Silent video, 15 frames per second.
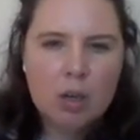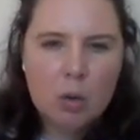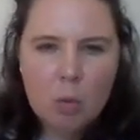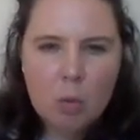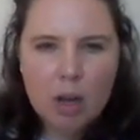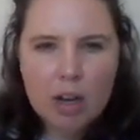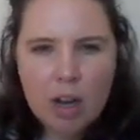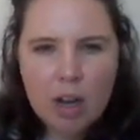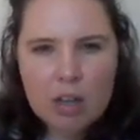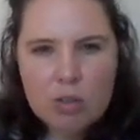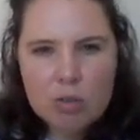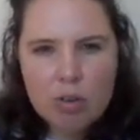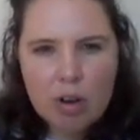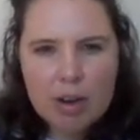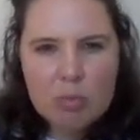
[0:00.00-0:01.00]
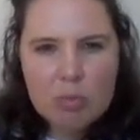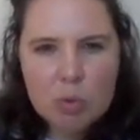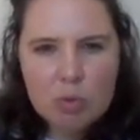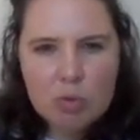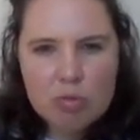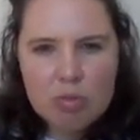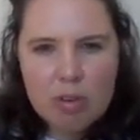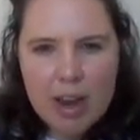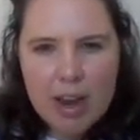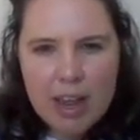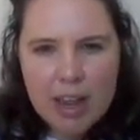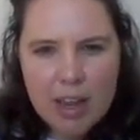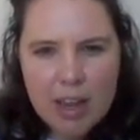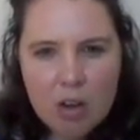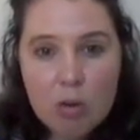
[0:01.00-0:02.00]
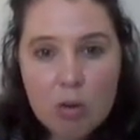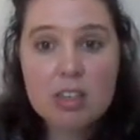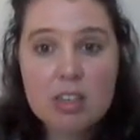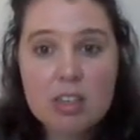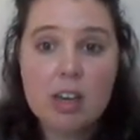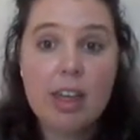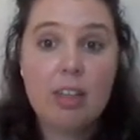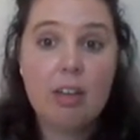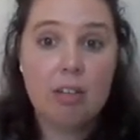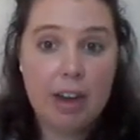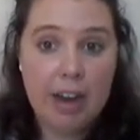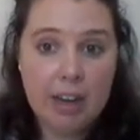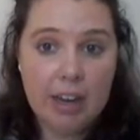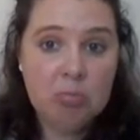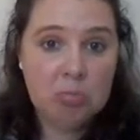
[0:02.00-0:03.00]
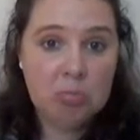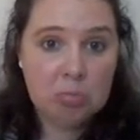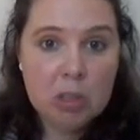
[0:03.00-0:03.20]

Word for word: What else rhymes with rain? Oh, there's another rain.